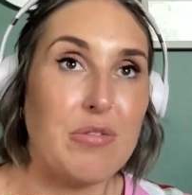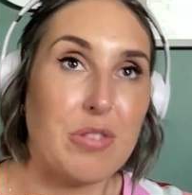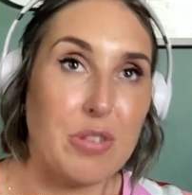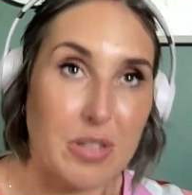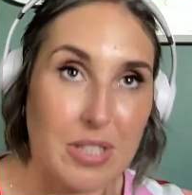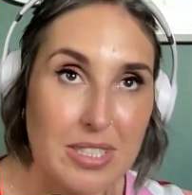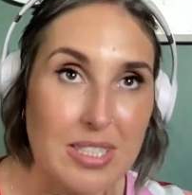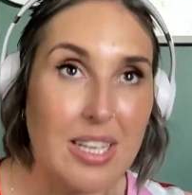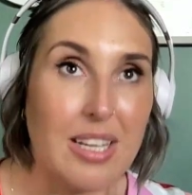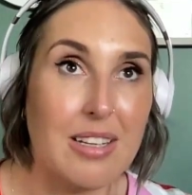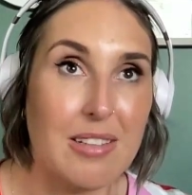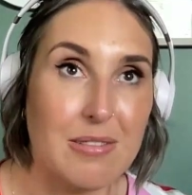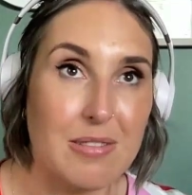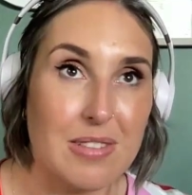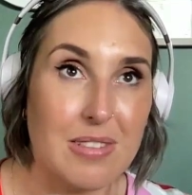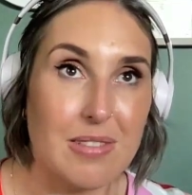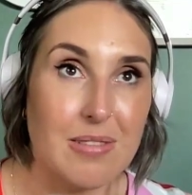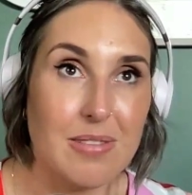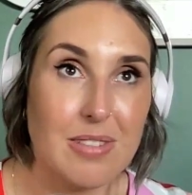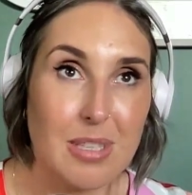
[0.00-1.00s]
for
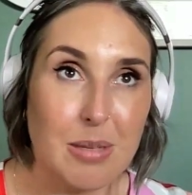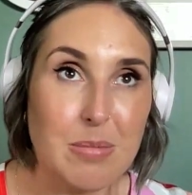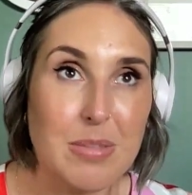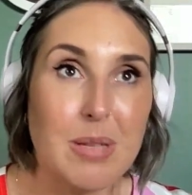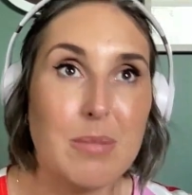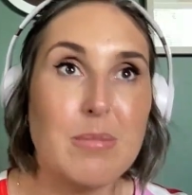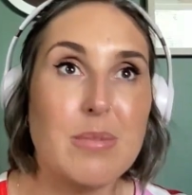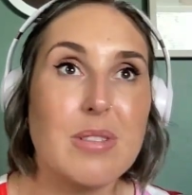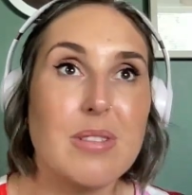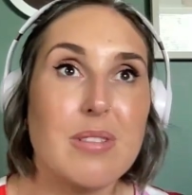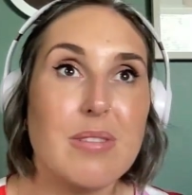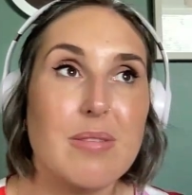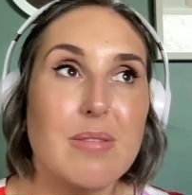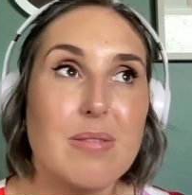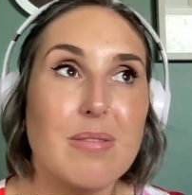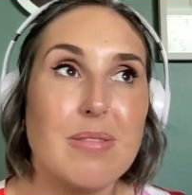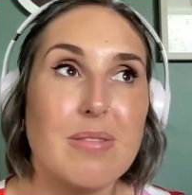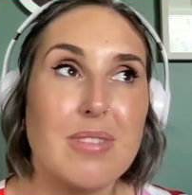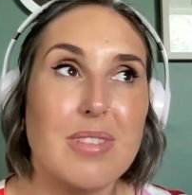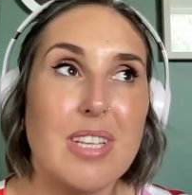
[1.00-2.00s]
ourselves. Sometimes
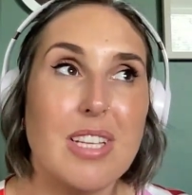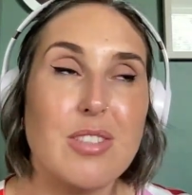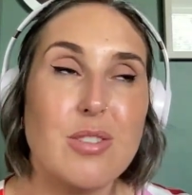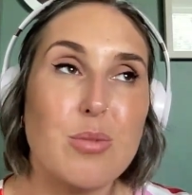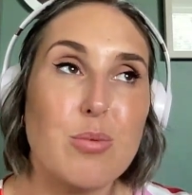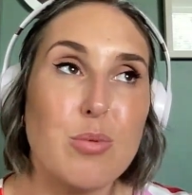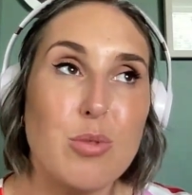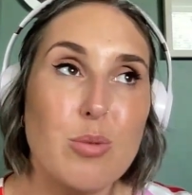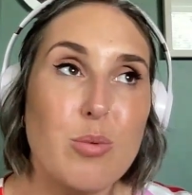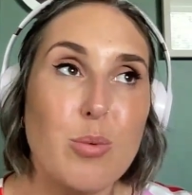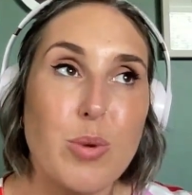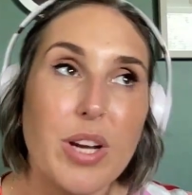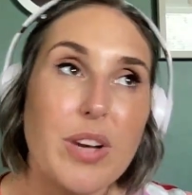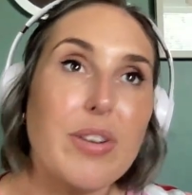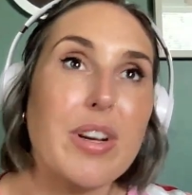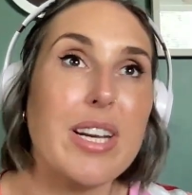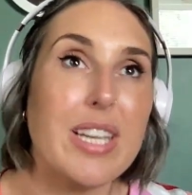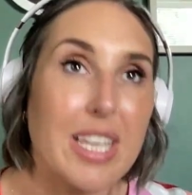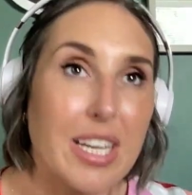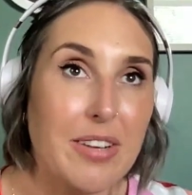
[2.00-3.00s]
there's a rule
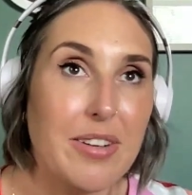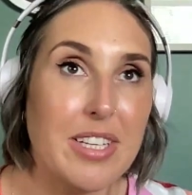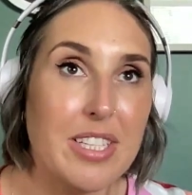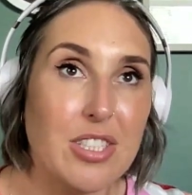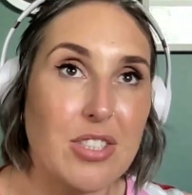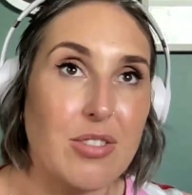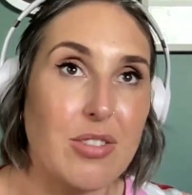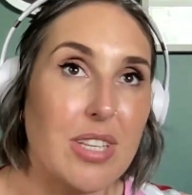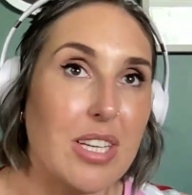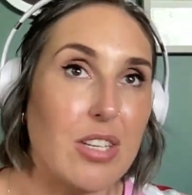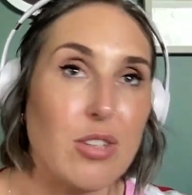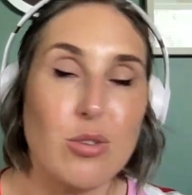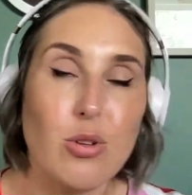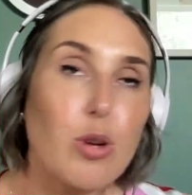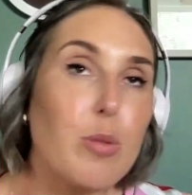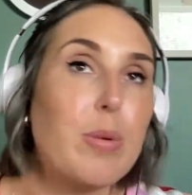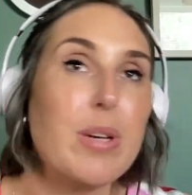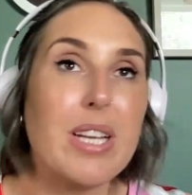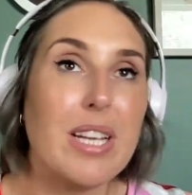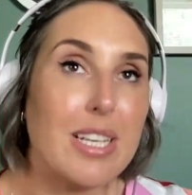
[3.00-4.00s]
we're adhering to that
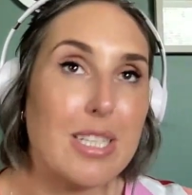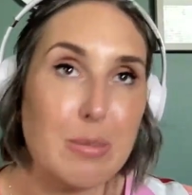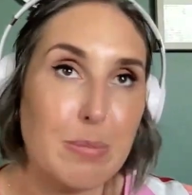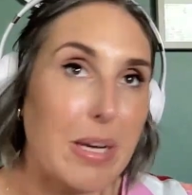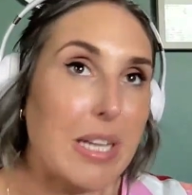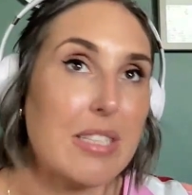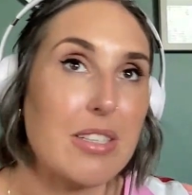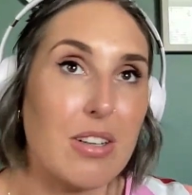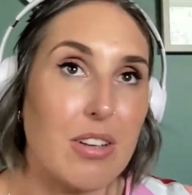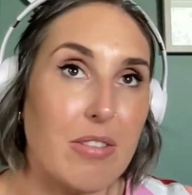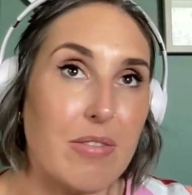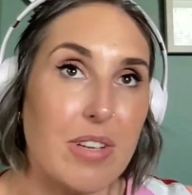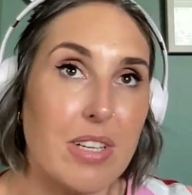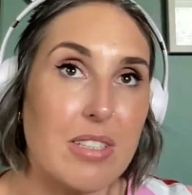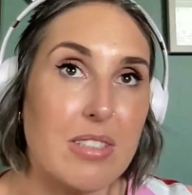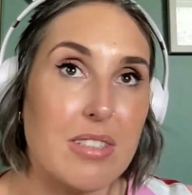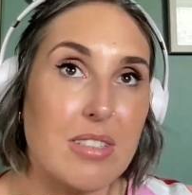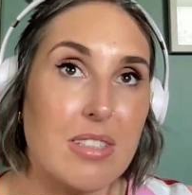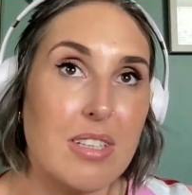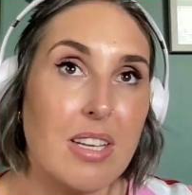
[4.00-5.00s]
nobody expected of
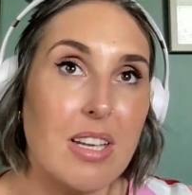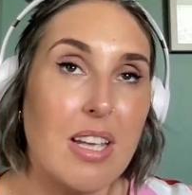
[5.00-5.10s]
us.